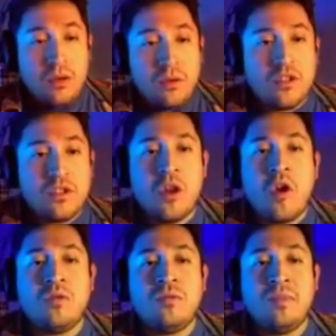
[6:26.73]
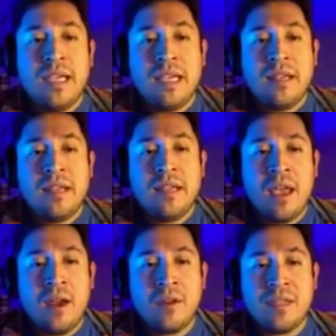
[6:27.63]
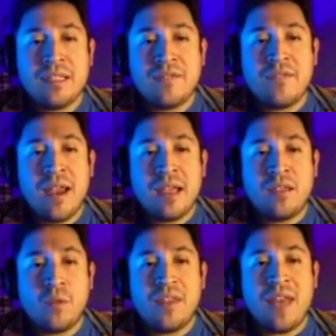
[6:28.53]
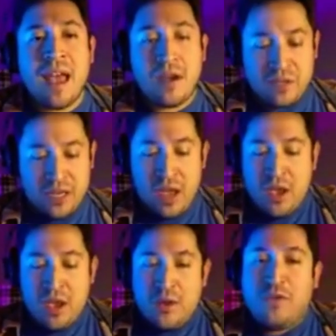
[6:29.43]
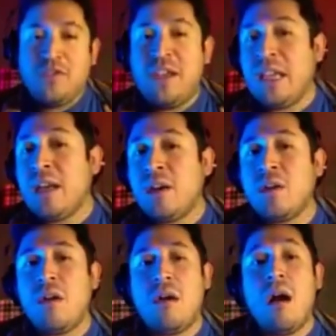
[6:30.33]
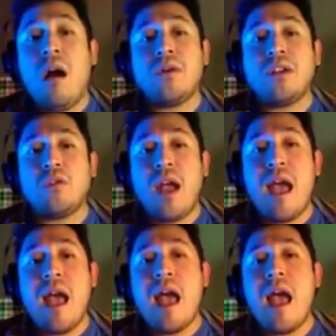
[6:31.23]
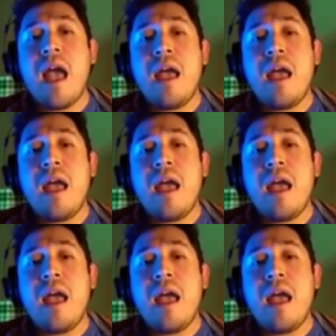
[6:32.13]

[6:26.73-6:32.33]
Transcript: You've shown me there is faith without fear or regret.